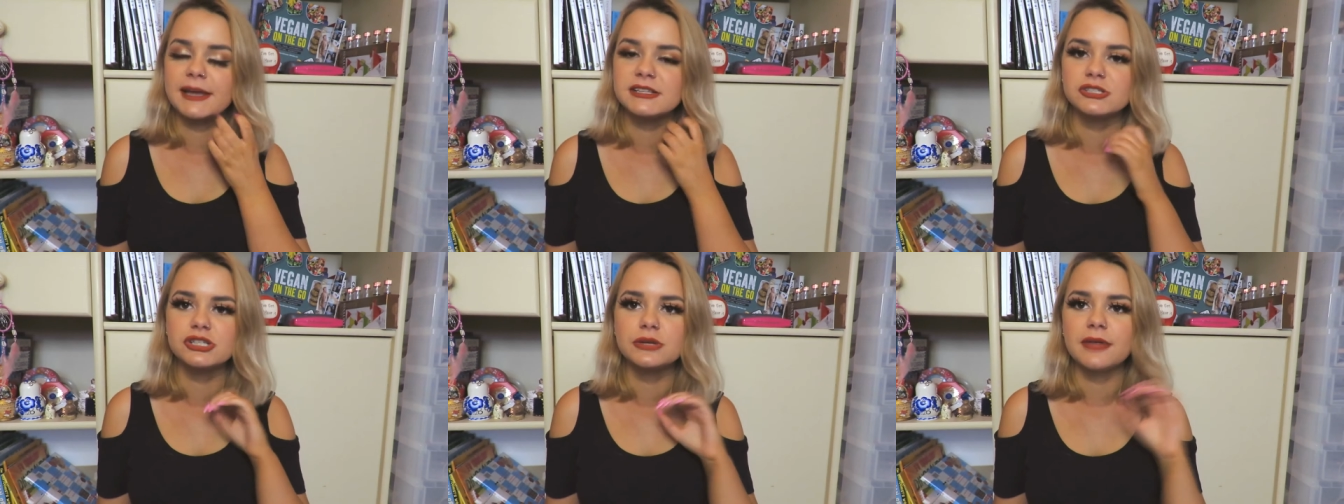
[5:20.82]

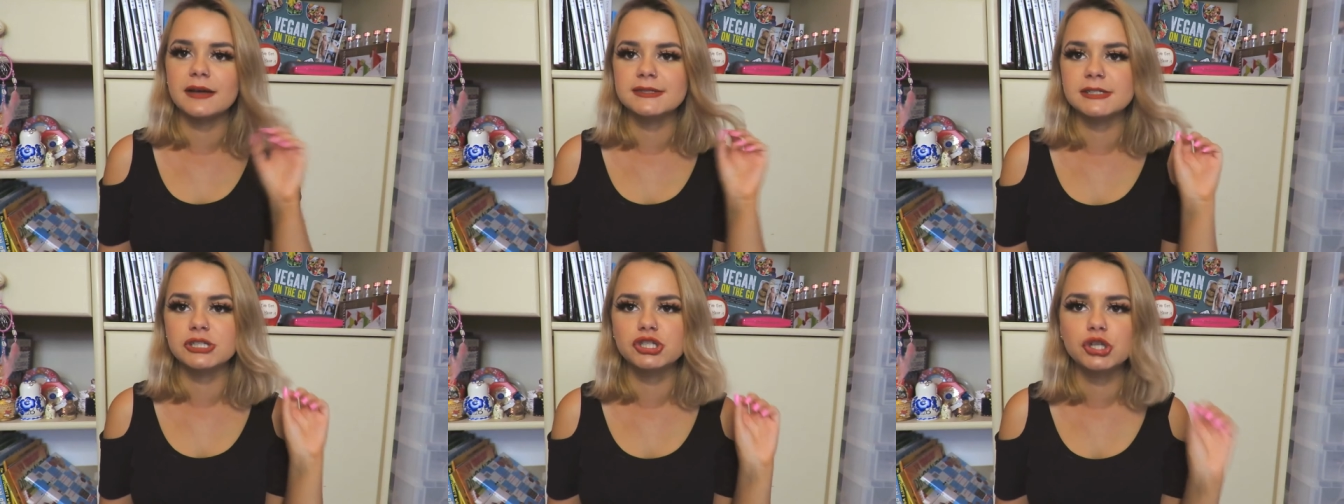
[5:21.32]
made in two
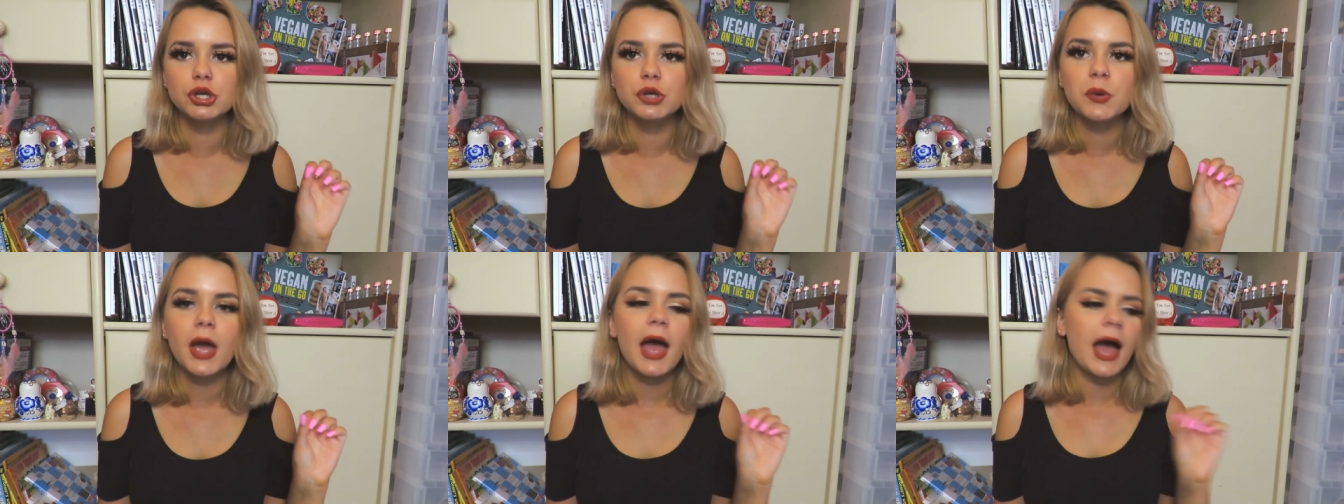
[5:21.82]
thousand
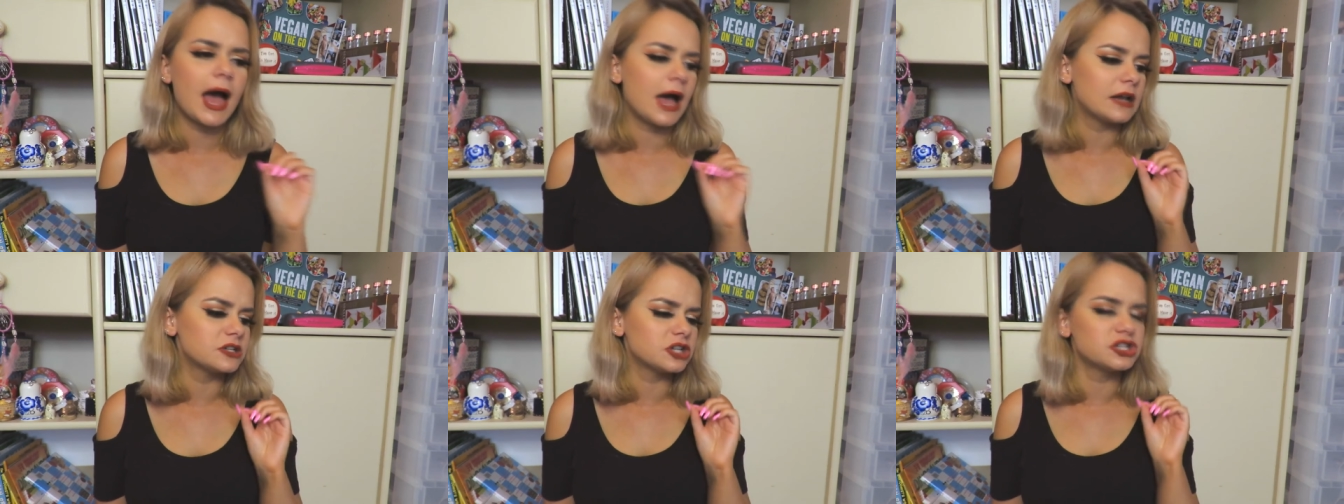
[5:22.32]
two,
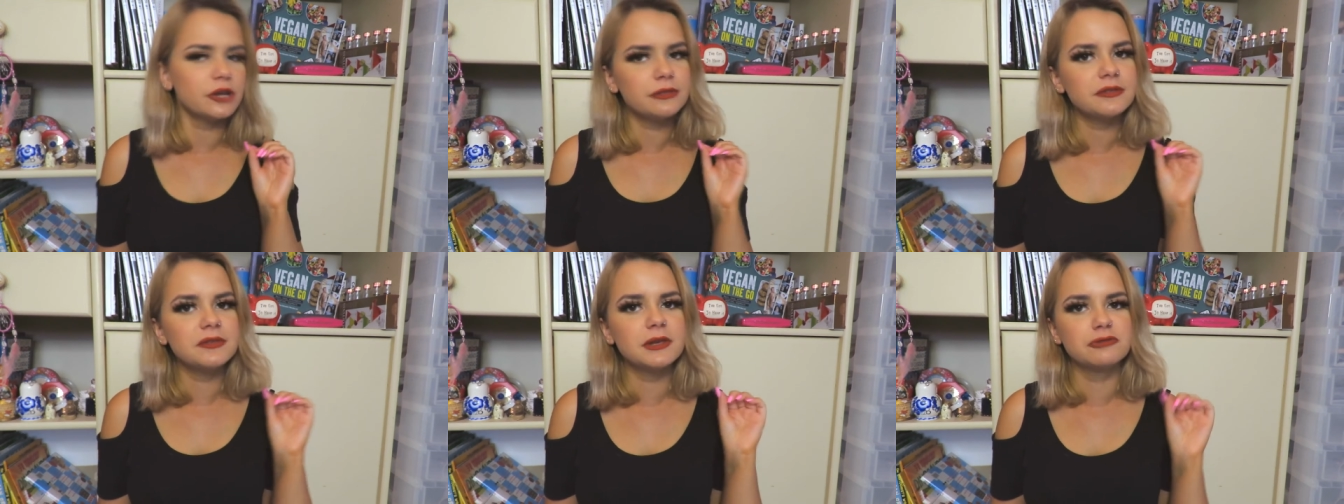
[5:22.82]
and I
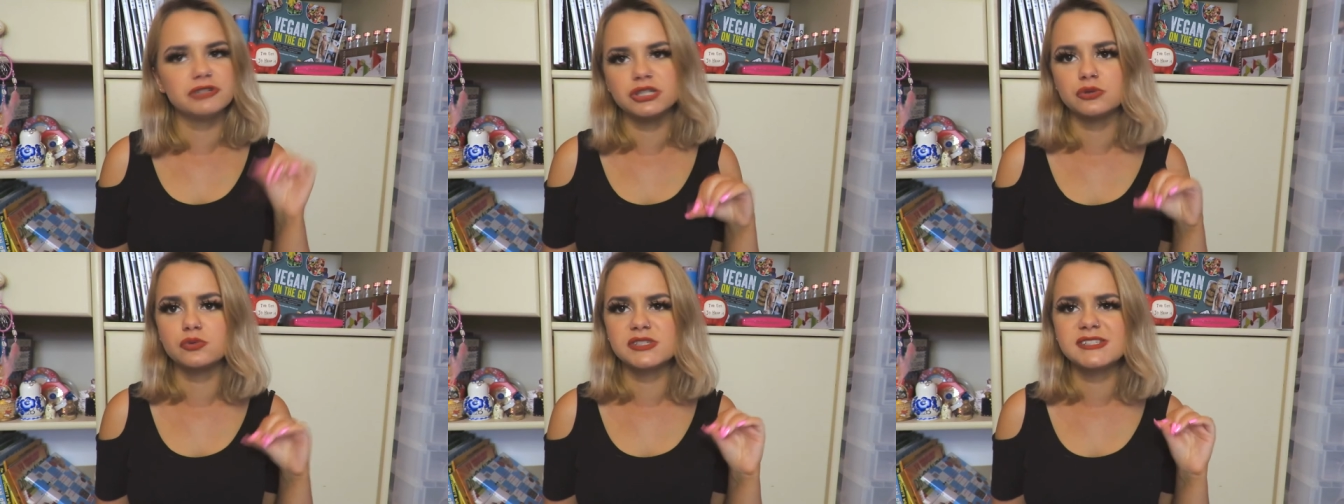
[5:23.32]
don't think the
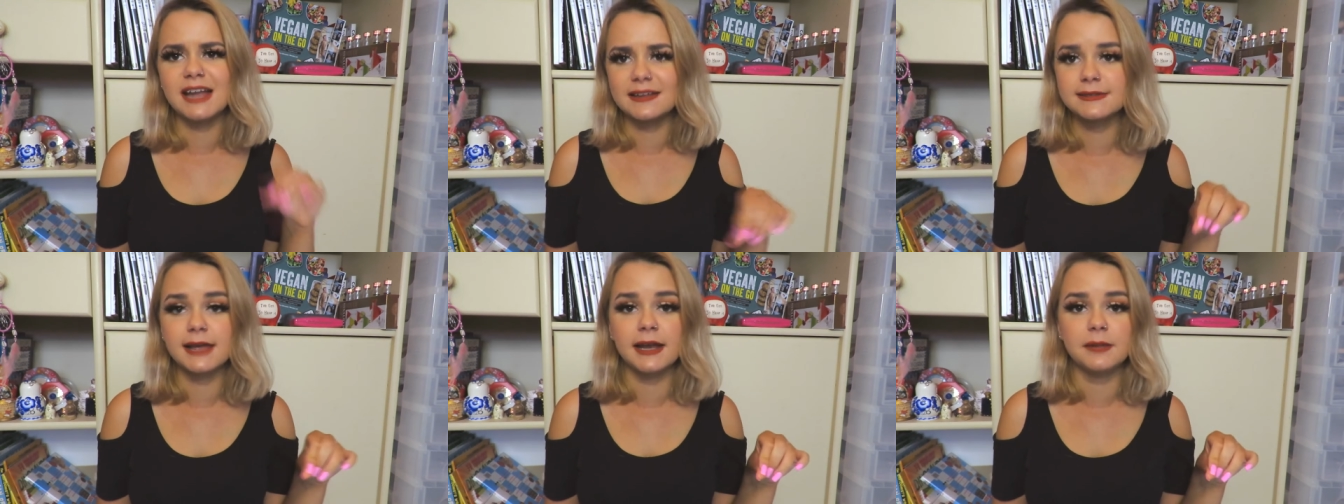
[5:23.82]
original
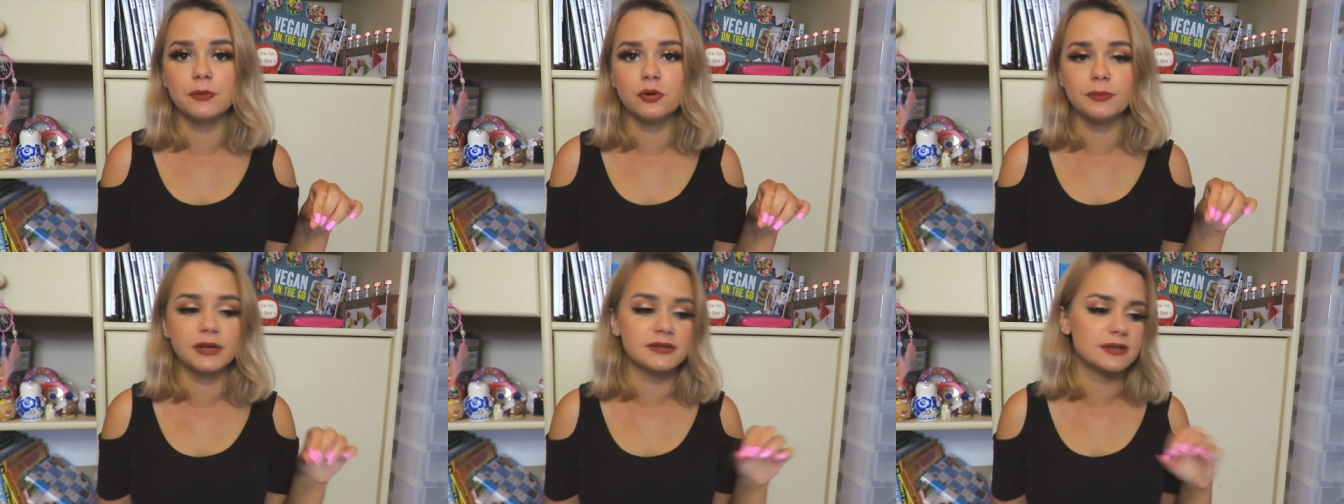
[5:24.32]
stands
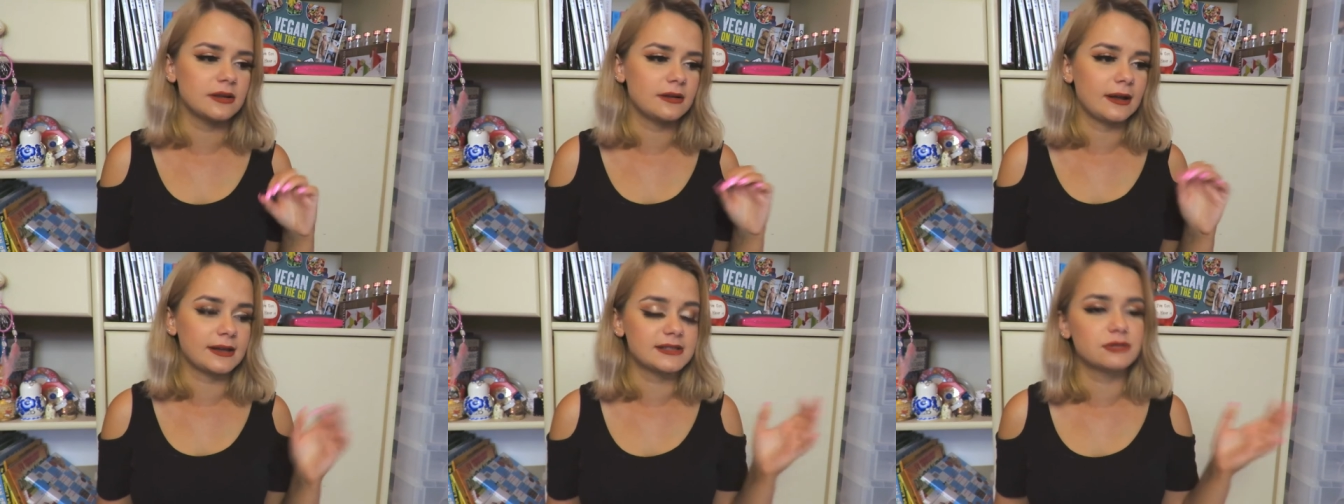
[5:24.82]
anymore because
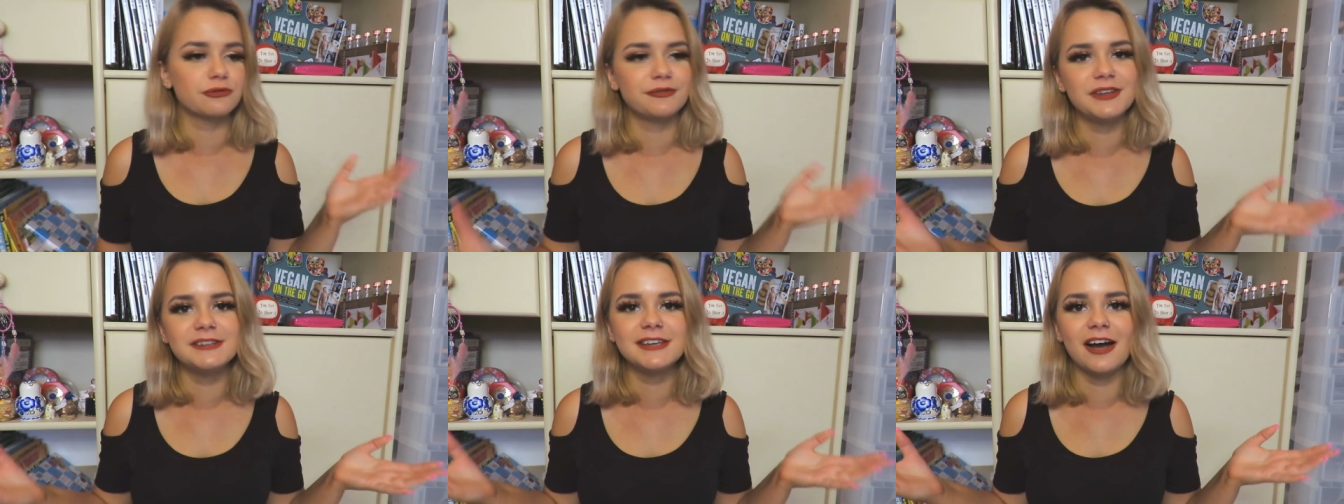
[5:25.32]
like it's
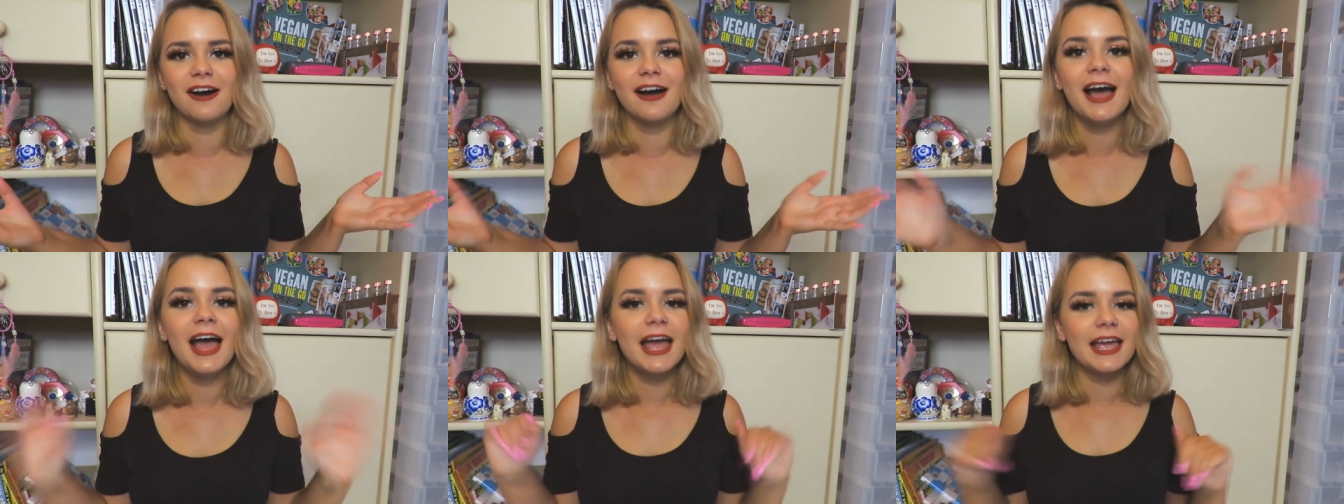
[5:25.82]
graffiti art,